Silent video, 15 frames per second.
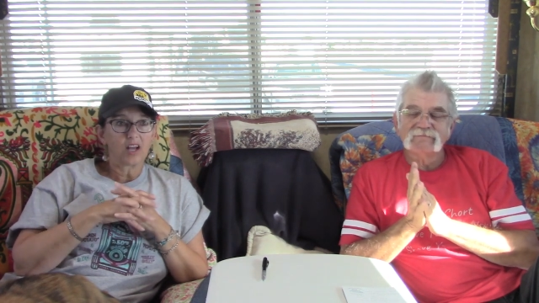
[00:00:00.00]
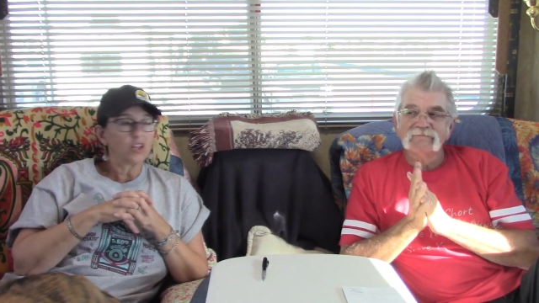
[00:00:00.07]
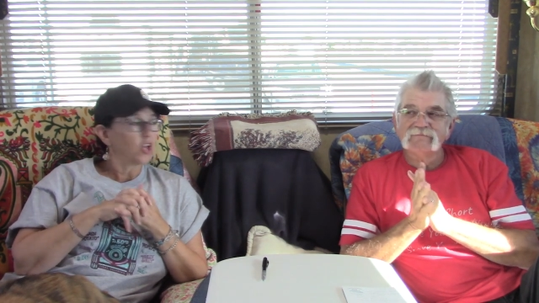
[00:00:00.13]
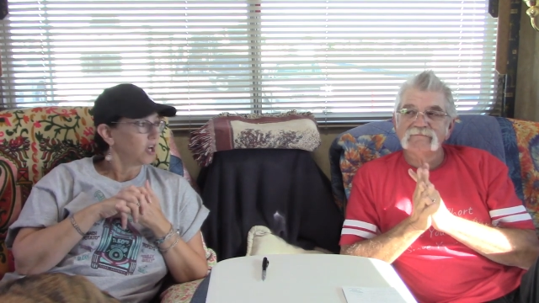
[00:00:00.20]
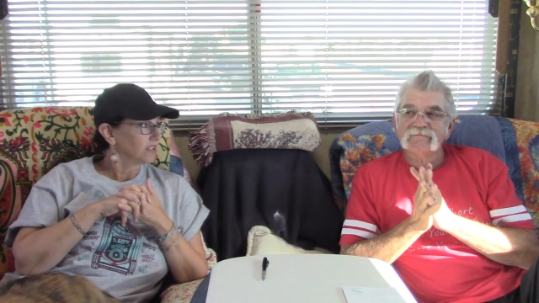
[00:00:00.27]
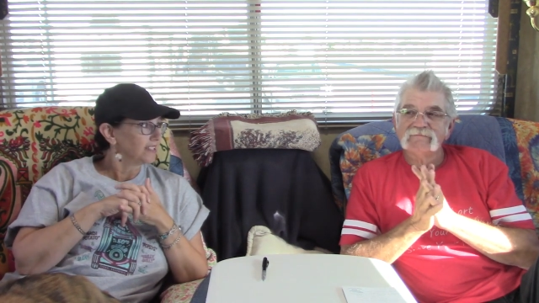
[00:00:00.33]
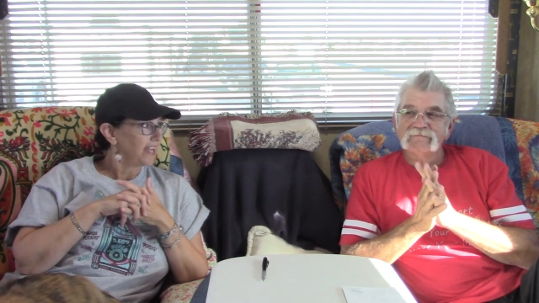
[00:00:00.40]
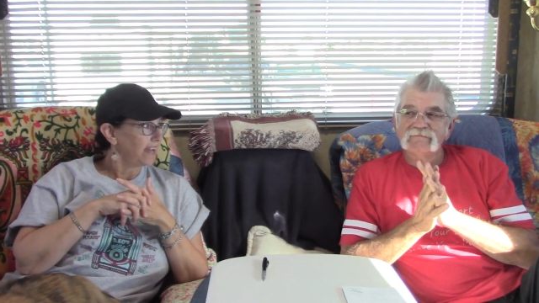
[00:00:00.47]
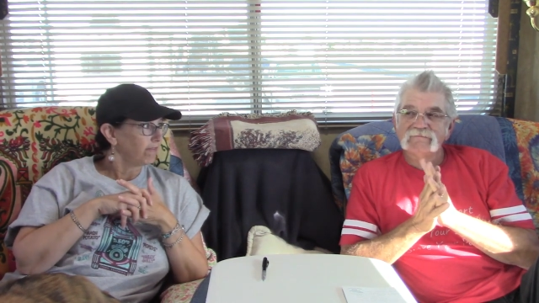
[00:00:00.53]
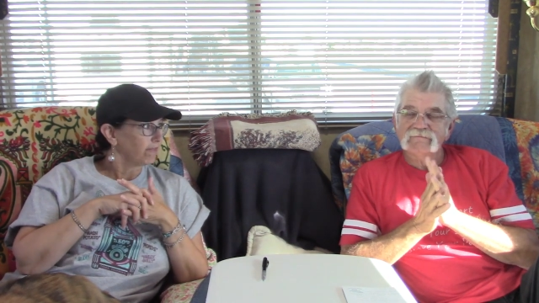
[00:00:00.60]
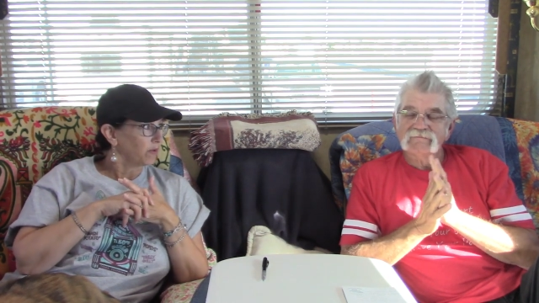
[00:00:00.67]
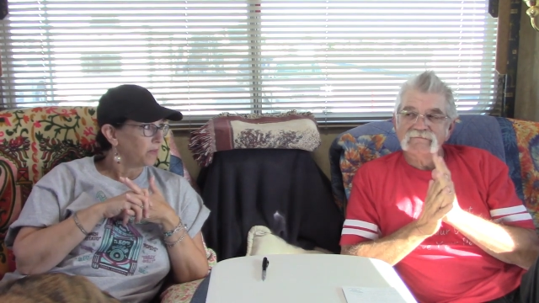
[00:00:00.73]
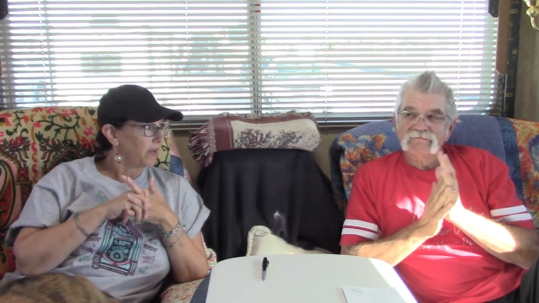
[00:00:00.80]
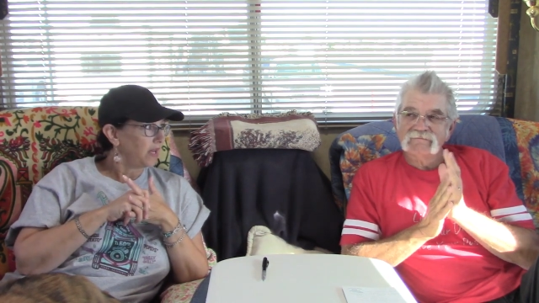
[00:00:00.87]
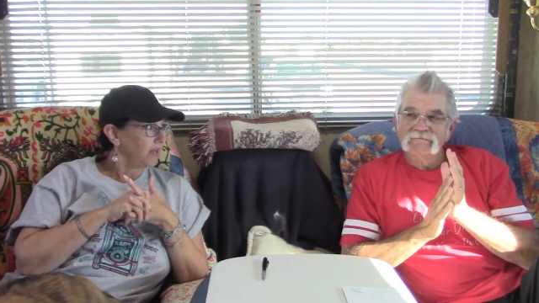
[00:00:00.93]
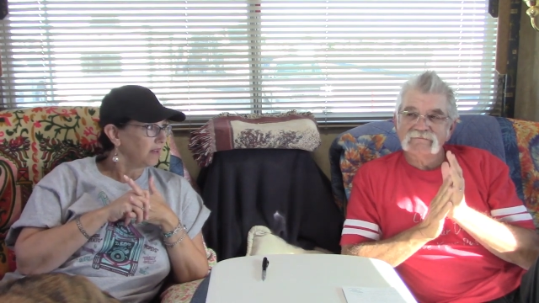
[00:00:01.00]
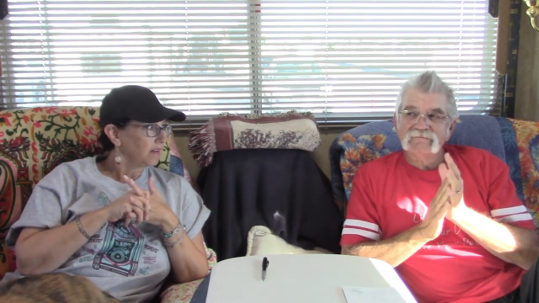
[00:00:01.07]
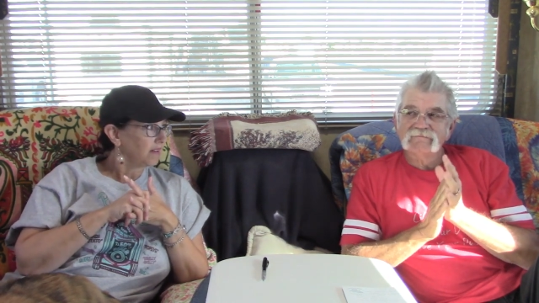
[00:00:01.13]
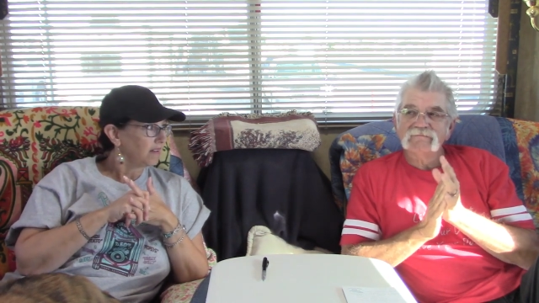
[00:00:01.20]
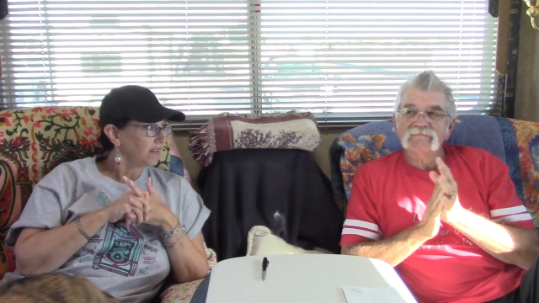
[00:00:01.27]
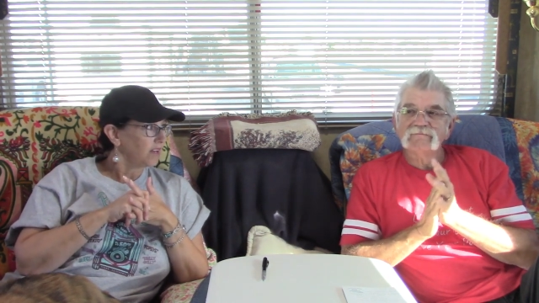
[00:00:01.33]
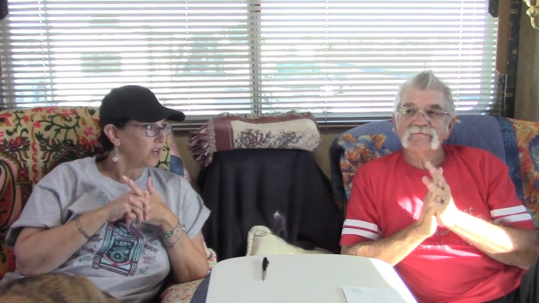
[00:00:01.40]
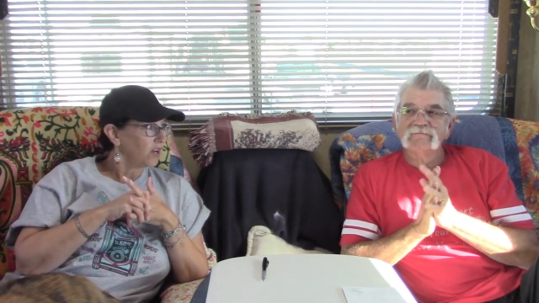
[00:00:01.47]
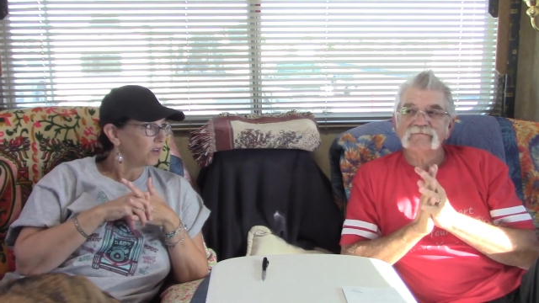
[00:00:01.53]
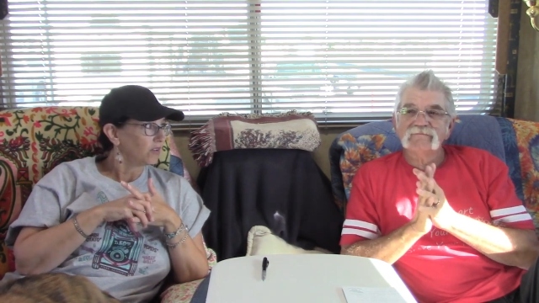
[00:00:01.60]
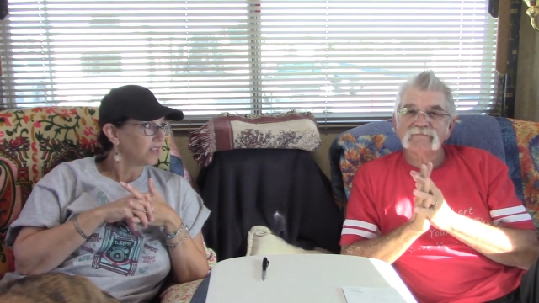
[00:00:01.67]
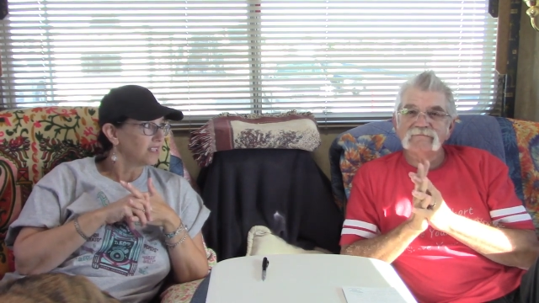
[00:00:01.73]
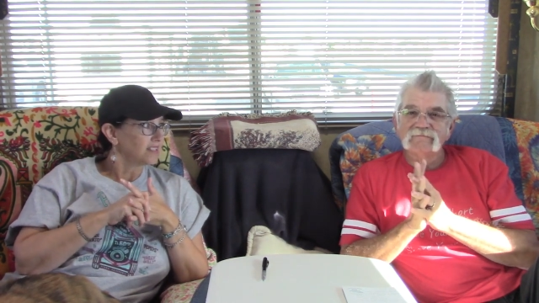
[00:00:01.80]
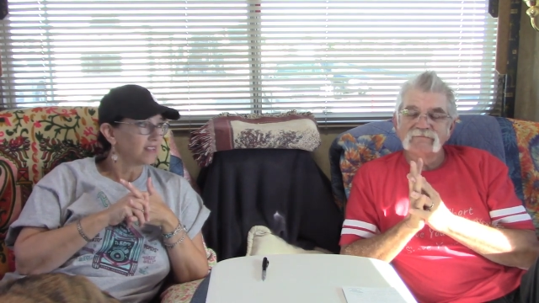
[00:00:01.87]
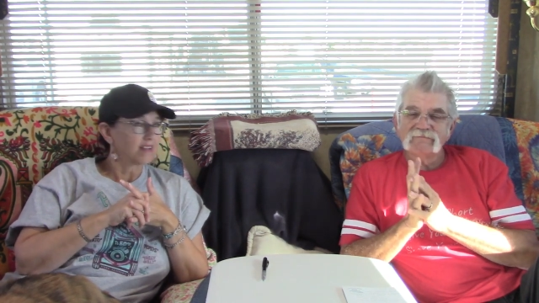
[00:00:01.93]
Speaker 1: long day for me, you know,
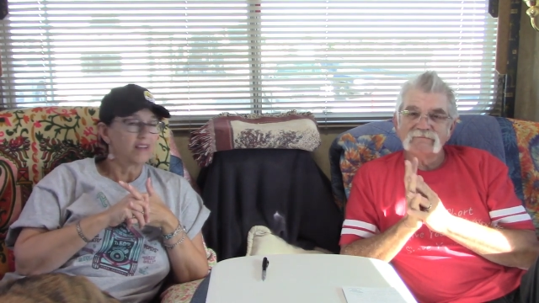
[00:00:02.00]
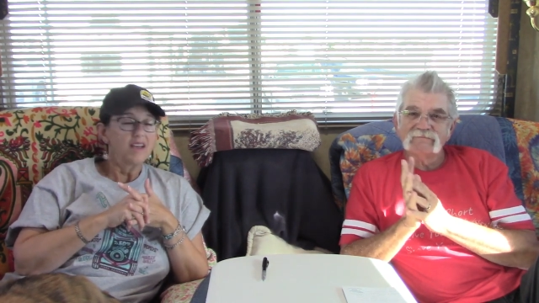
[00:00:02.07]
because